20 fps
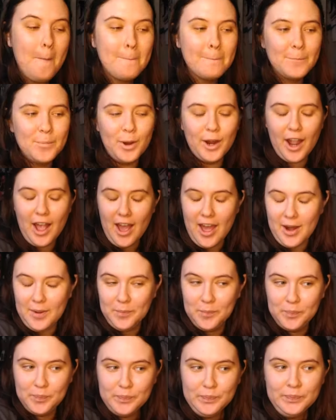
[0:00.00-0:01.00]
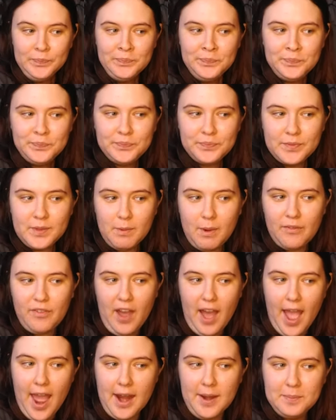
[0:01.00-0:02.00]
We're good. We're
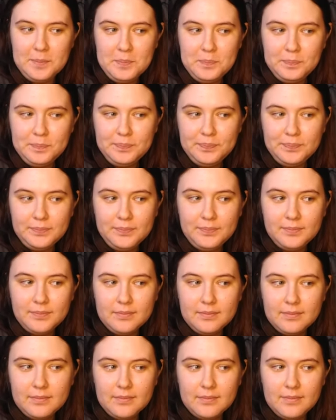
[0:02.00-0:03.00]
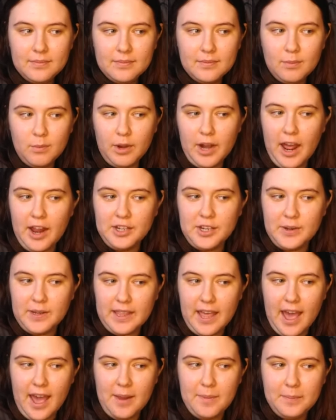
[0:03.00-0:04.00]
fine. We're not doing
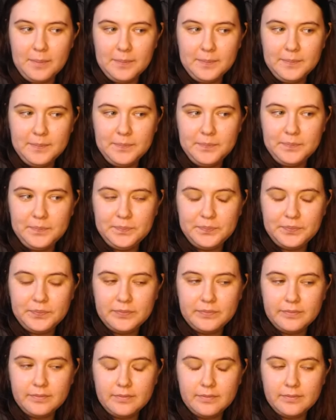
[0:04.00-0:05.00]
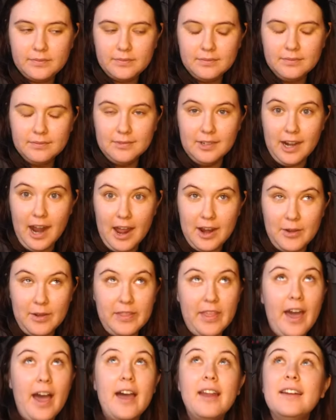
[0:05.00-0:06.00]
that. We're not doing
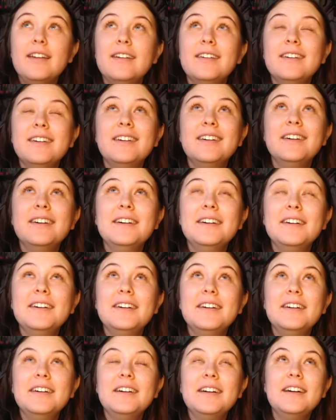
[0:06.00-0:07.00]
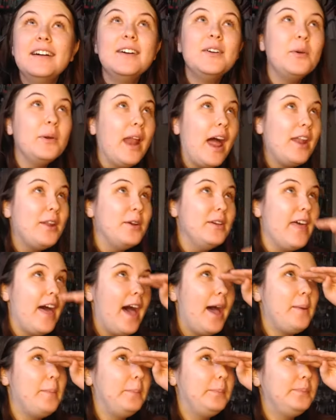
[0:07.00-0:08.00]
that. We're not doing that.
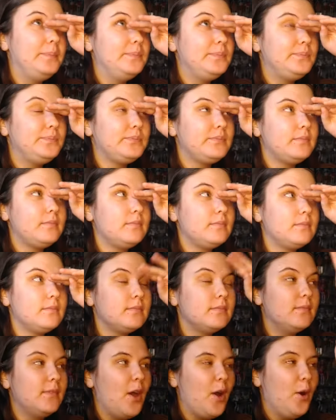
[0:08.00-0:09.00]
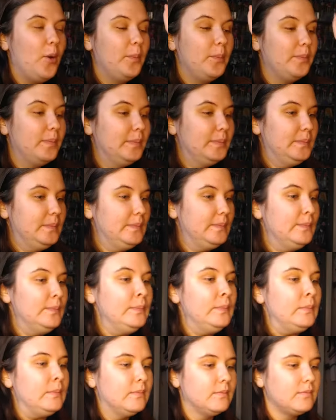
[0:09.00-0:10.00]
Nope.
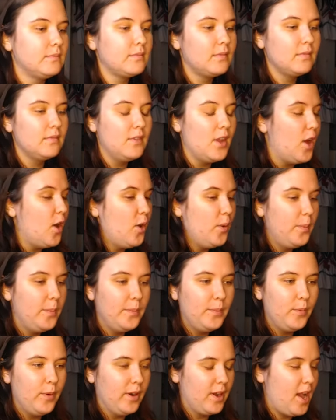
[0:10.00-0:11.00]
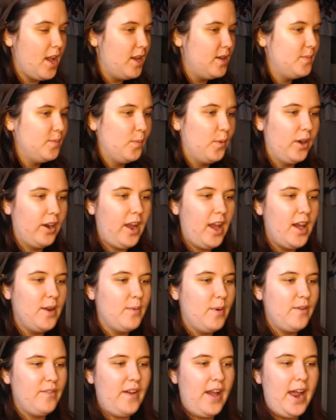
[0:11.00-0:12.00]
Nope, we're good. We're good.
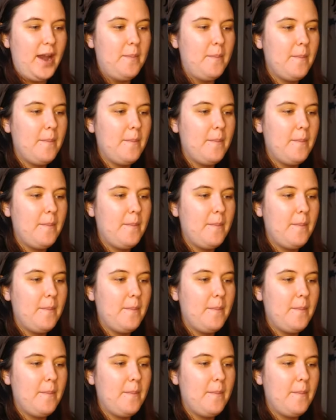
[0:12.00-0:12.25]
We're fine.